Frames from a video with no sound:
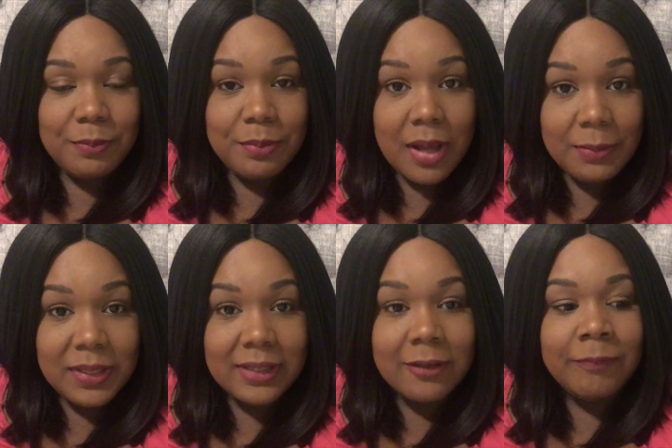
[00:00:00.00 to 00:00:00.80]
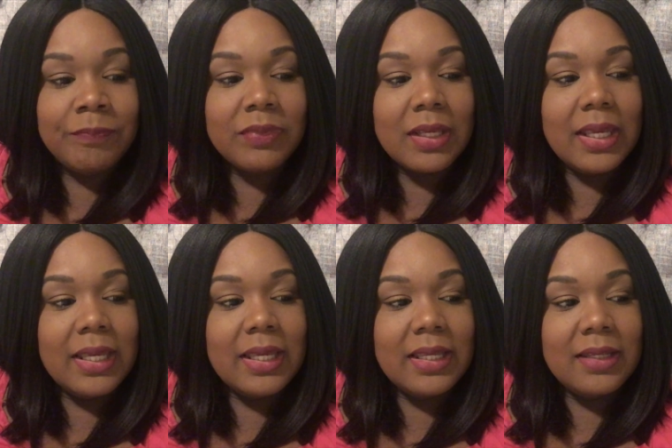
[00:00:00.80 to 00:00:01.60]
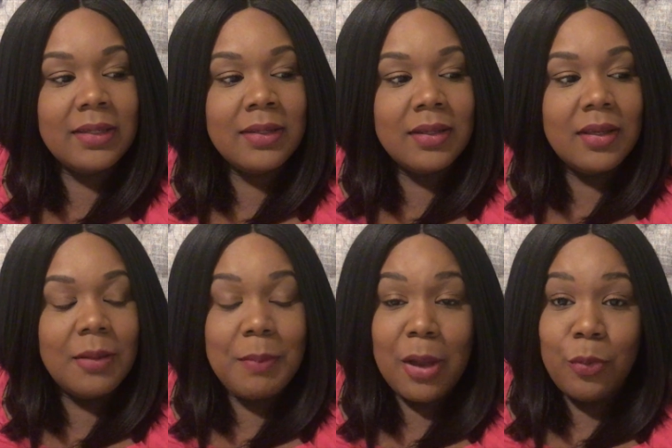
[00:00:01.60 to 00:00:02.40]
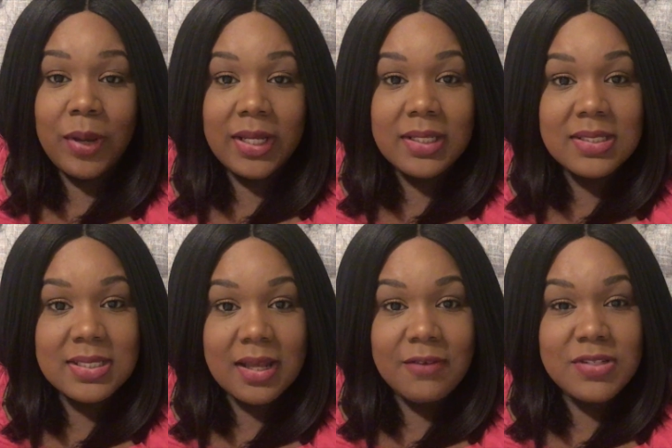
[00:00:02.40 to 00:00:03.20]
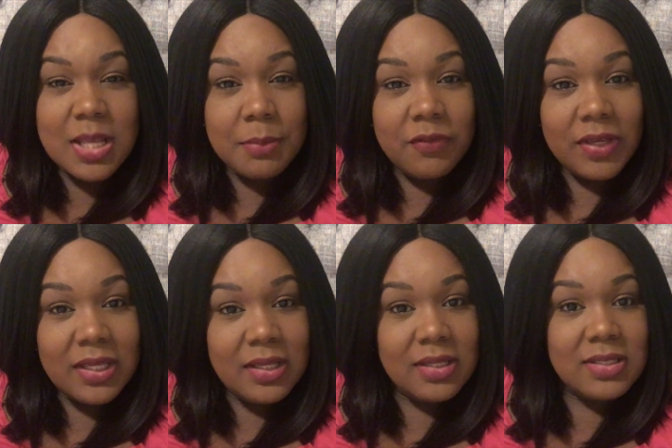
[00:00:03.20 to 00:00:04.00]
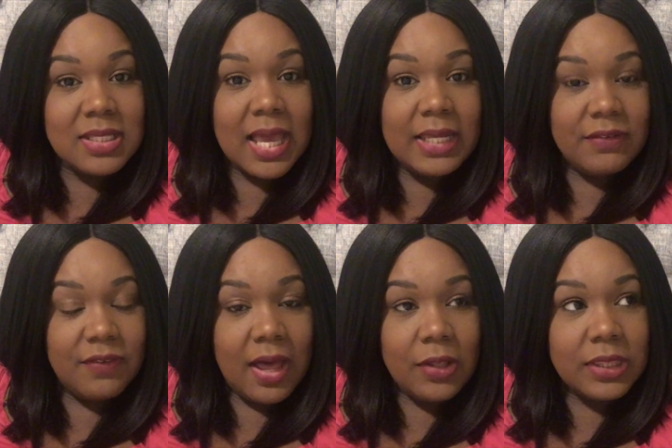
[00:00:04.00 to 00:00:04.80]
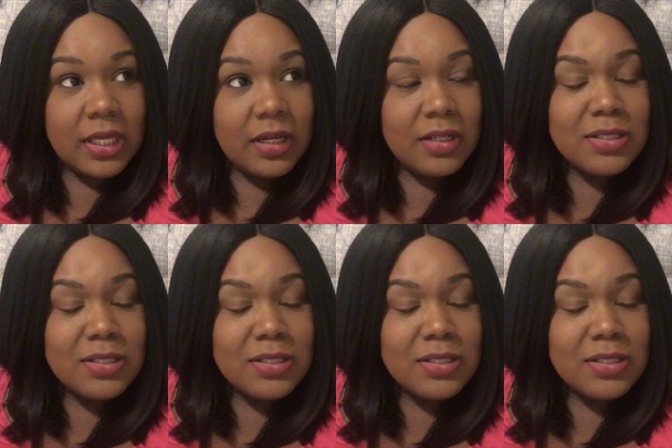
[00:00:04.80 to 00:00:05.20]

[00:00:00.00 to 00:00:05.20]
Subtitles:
public, and my wedding stuff, some of it is kind of out there.